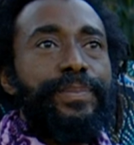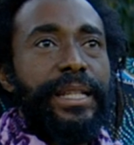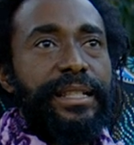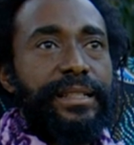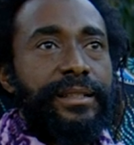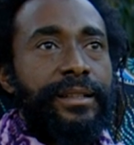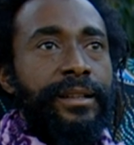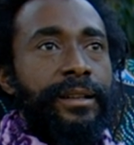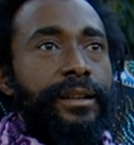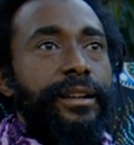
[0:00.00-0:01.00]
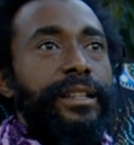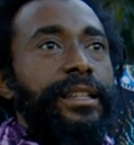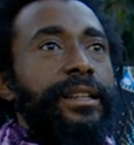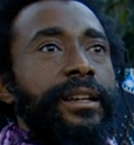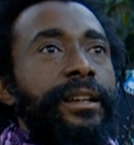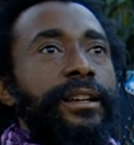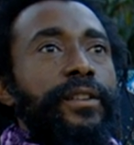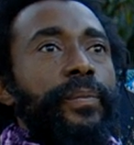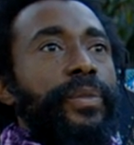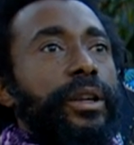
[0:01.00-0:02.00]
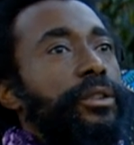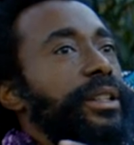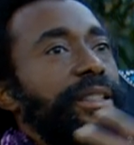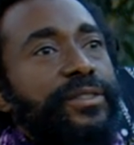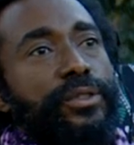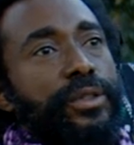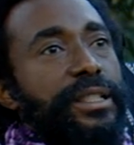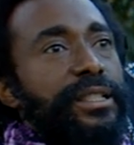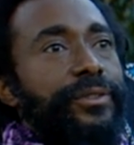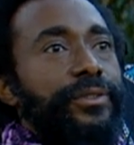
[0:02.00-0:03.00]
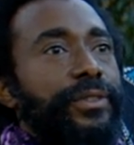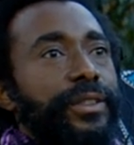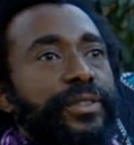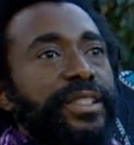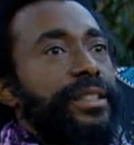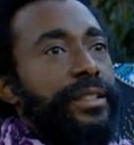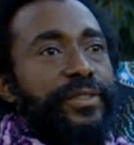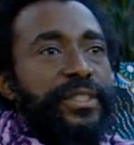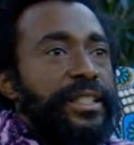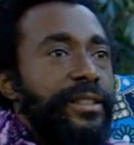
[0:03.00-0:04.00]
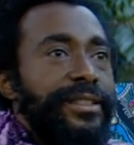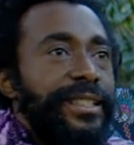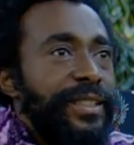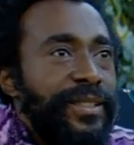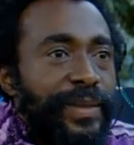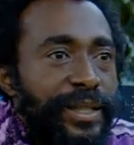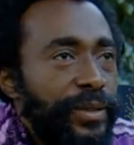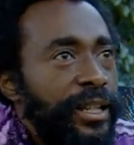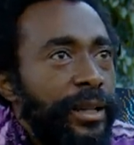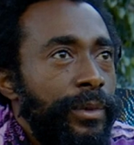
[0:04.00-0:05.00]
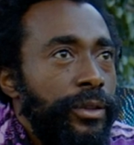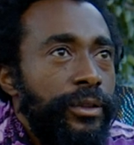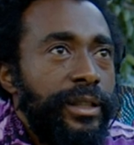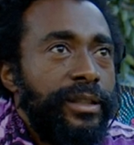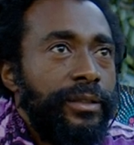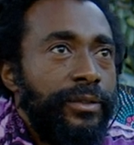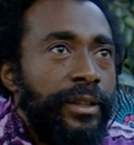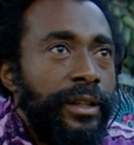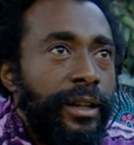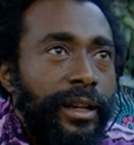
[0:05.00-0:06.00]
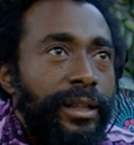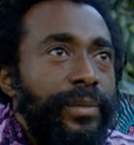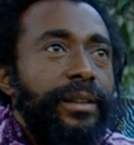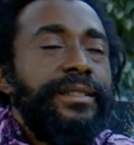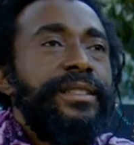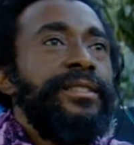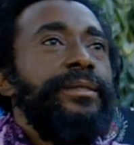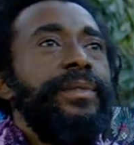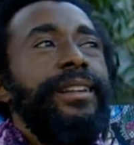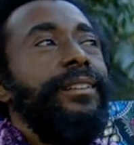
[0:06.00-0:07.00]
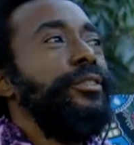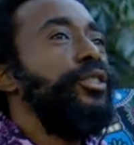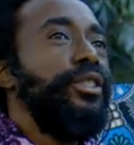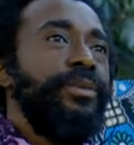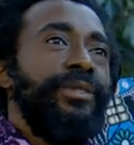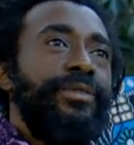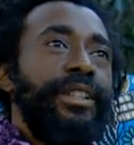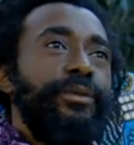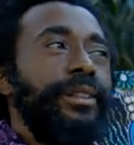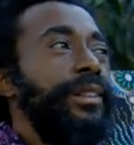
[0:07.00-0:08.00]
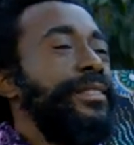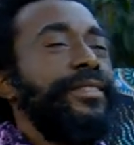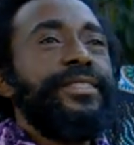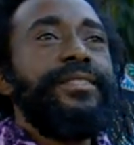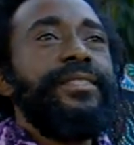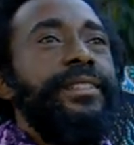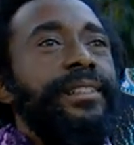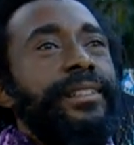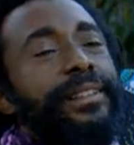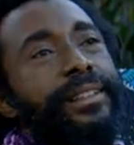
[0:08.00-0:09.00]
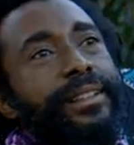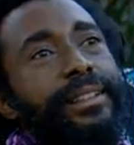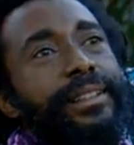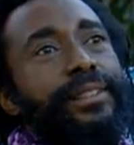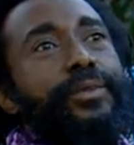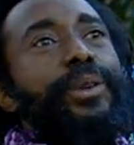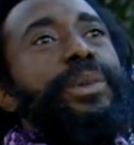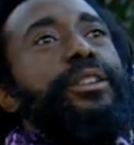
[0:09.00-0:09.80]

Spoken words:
space. Like, creatives know this. If it's not a safe space, you can't be creative. And then I'm going to say something, I'm going to judge my feet when it's just, you know, we're